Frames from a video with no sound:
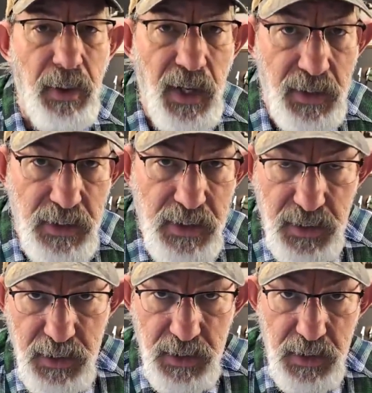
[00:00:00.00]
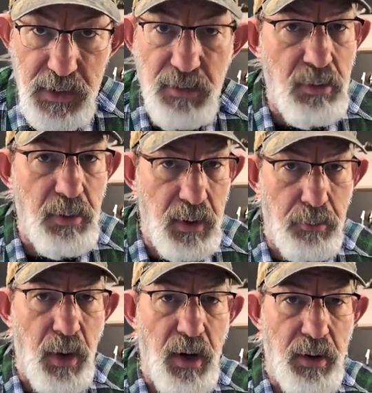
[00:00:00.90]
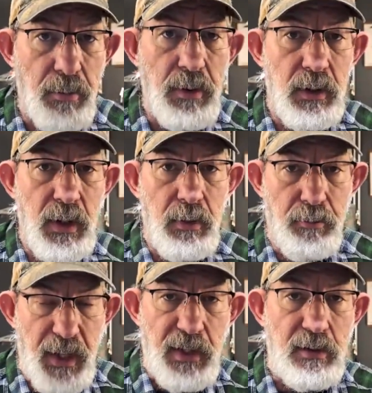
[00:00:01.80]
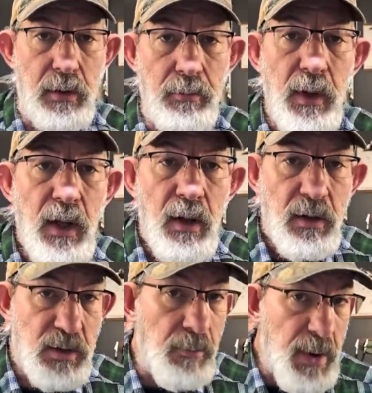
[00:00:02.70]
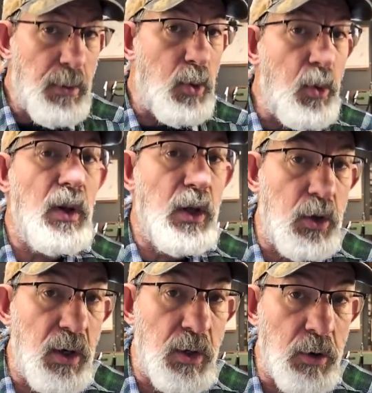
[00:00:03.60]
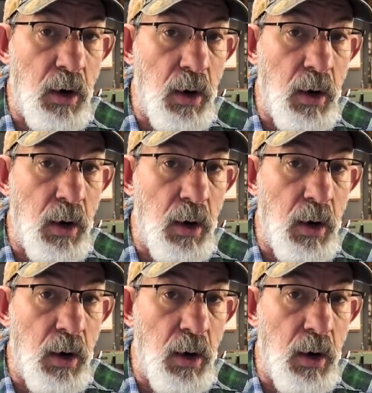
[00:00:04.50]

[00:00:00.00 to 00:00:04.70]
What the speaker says: back in the 60s. Everybody bought them and they painted them. Some people were really good at their